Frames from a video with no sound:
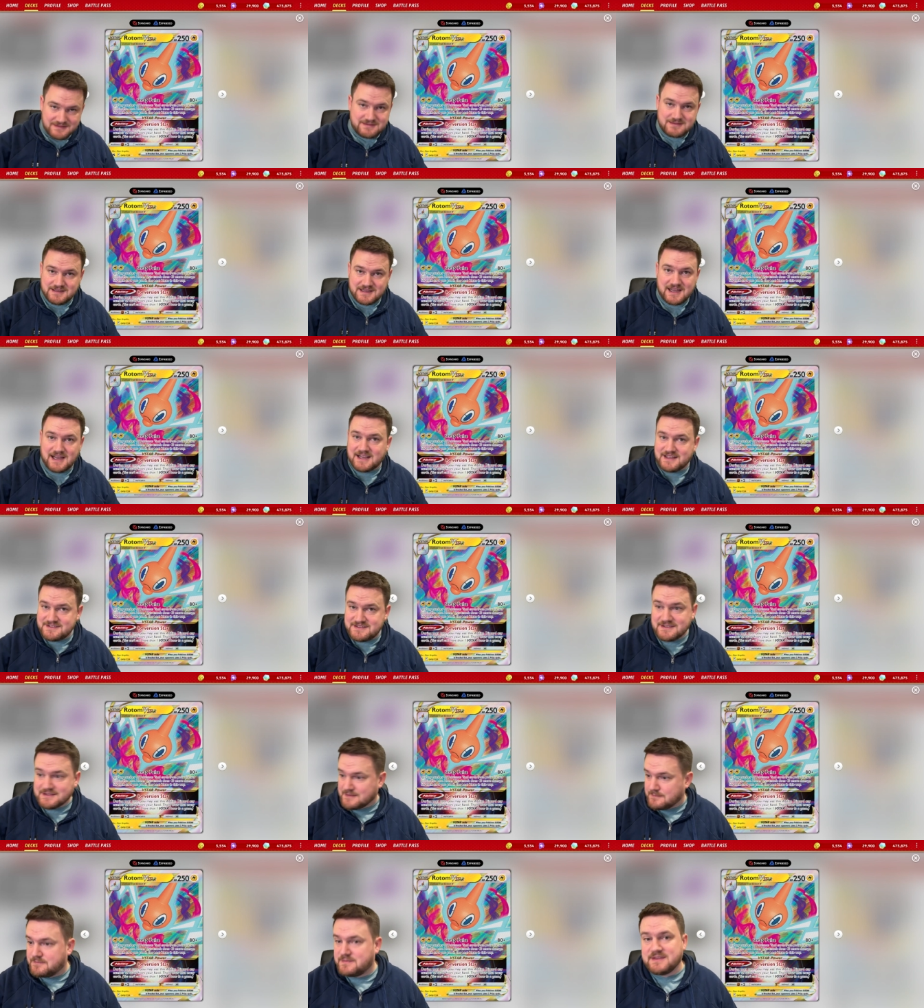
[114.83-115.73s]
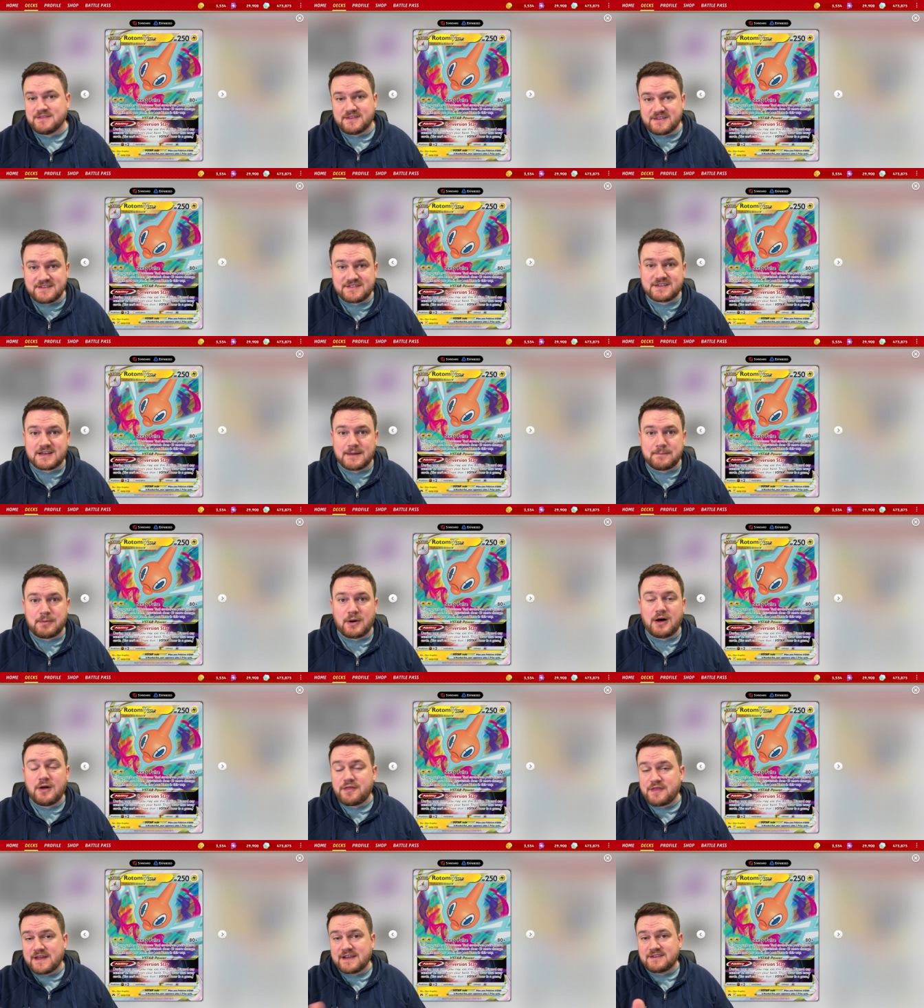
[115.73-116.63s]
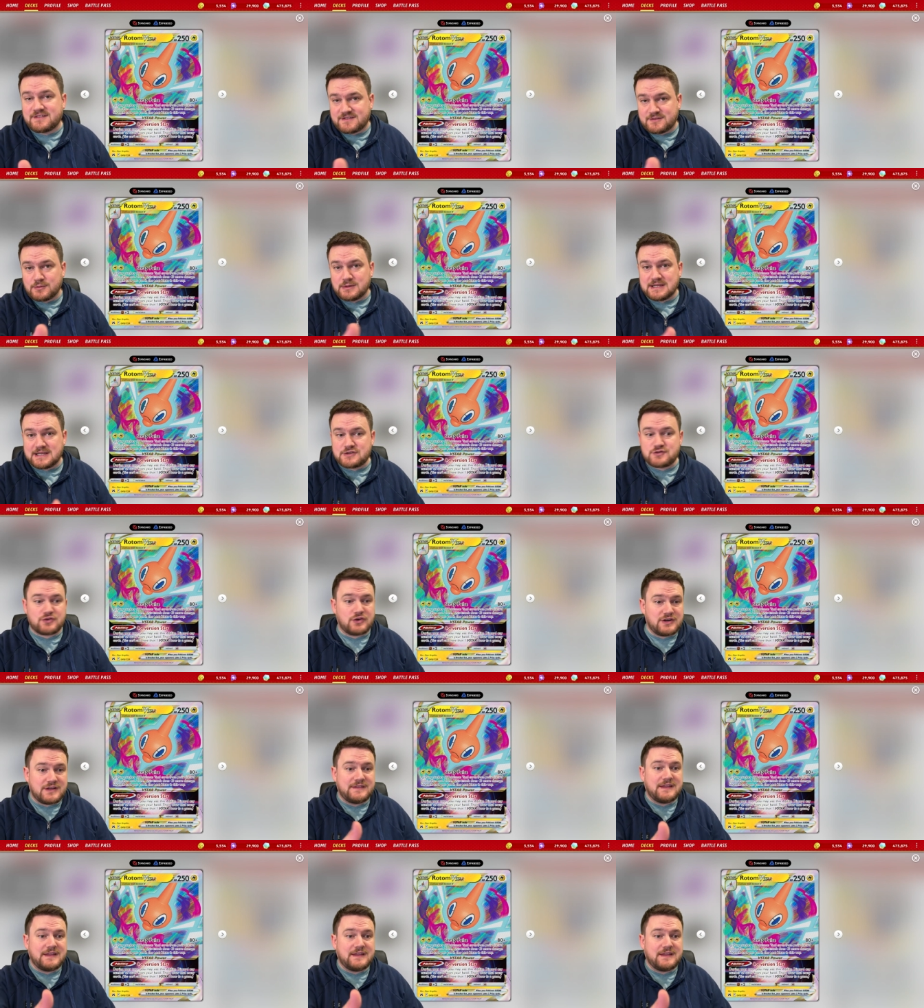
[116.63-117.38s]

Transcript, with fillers: the cards in the in the discard pile thanks to Electrode,